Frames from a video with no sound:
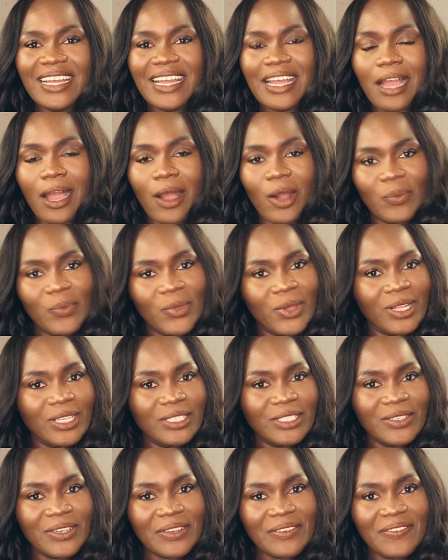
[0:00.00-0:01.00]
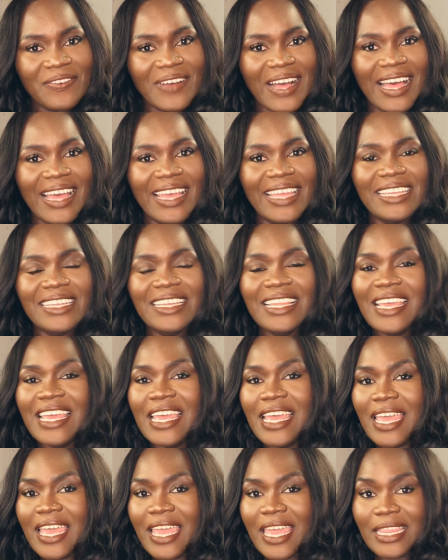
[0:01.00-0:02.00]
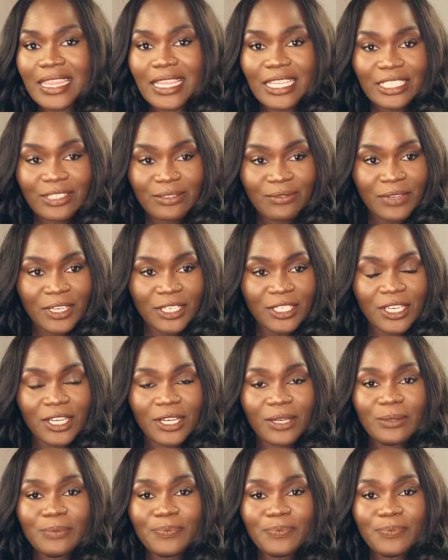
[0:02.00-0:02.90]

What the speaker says: Hope you're all doing fine. In this video,